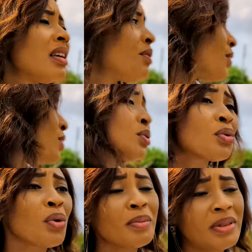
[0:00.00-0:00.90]
if I
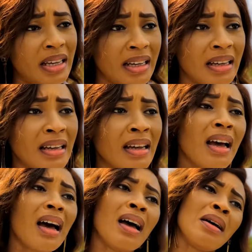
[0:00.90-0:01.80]
should come there,
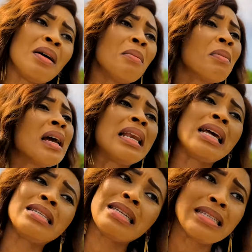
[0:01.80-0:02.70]
my
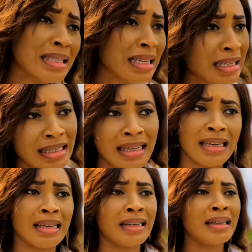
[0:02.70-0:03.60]
license is at
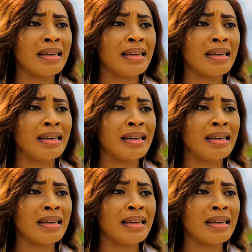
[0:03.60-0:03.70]
stake.